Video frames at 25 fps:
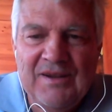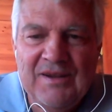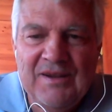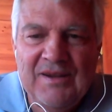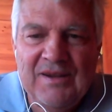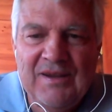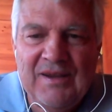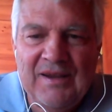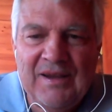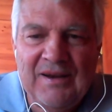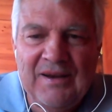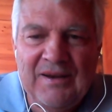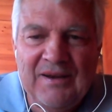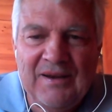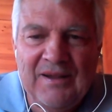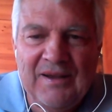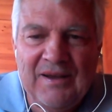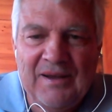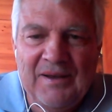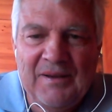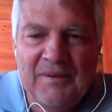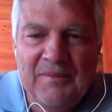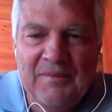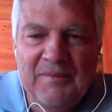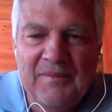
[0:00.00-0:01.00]
and
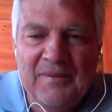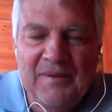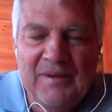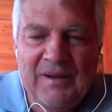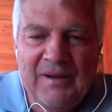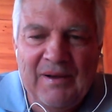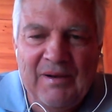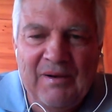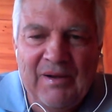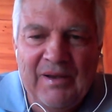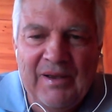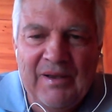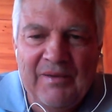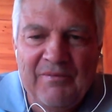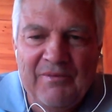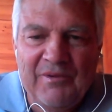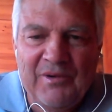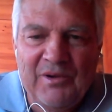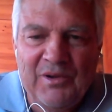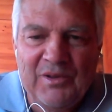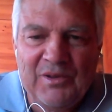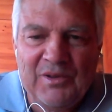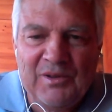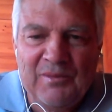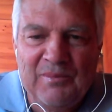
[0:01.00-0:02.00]
I haven't
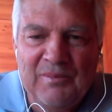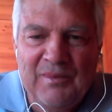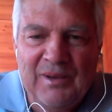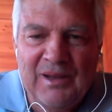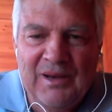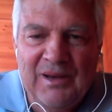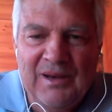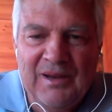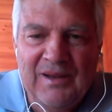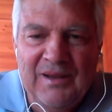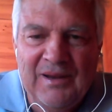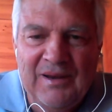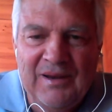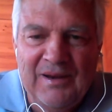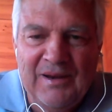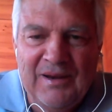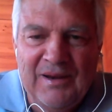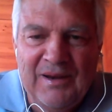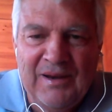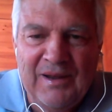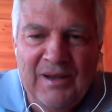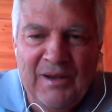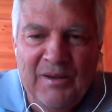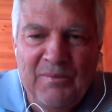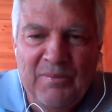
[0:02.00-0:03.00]
got the money, and
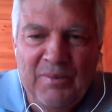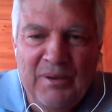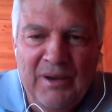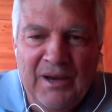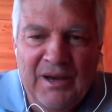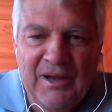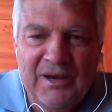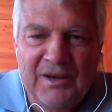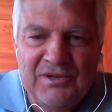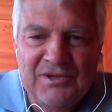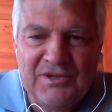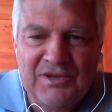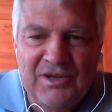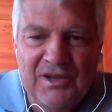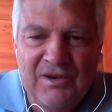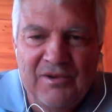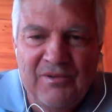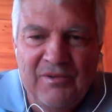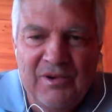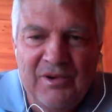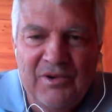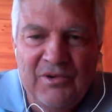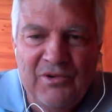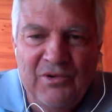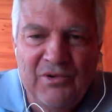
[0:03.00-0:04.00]
no party's going to
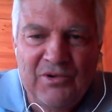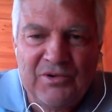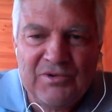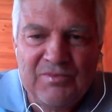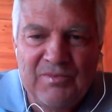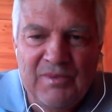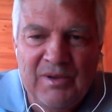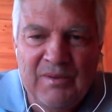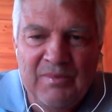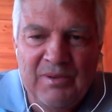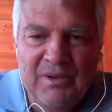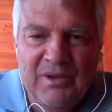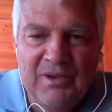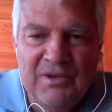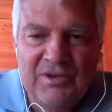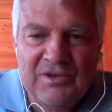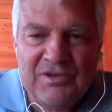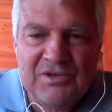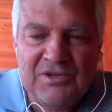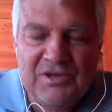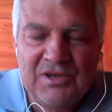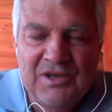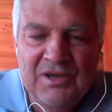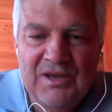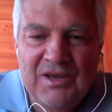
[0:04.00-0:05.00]
endorse me, because
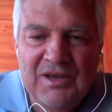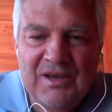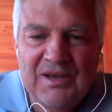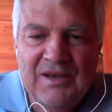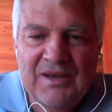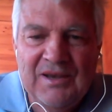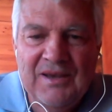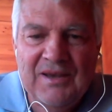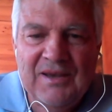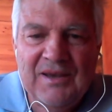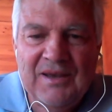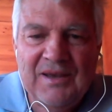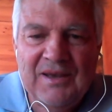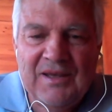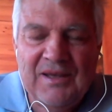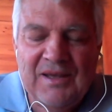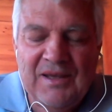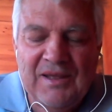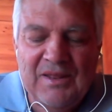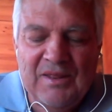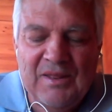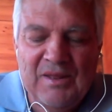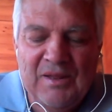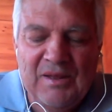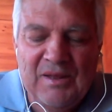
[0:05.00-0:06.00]

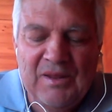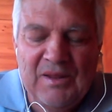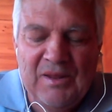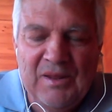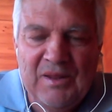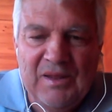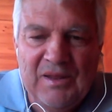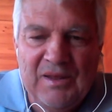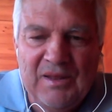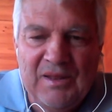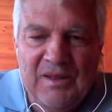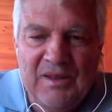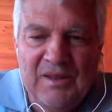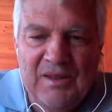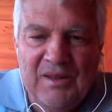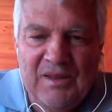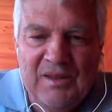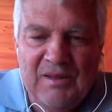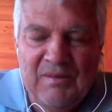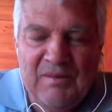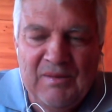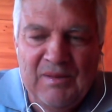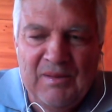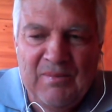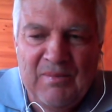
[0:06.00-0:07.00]

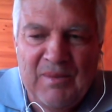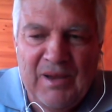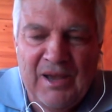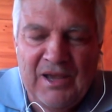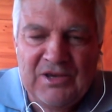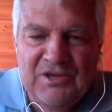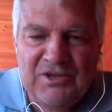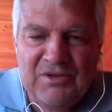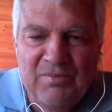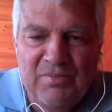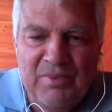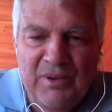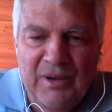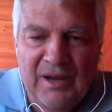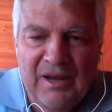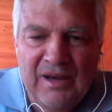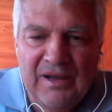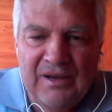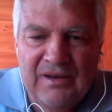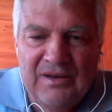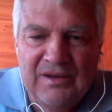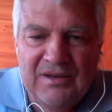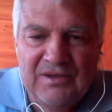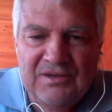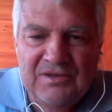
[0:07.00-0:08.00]
the major
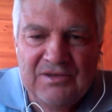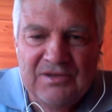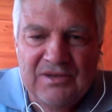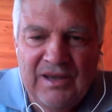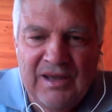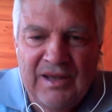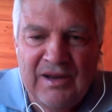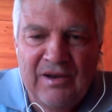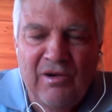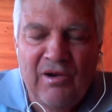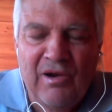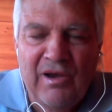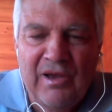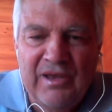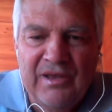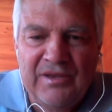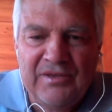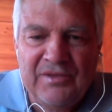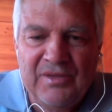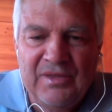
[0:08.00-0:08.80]
parties and I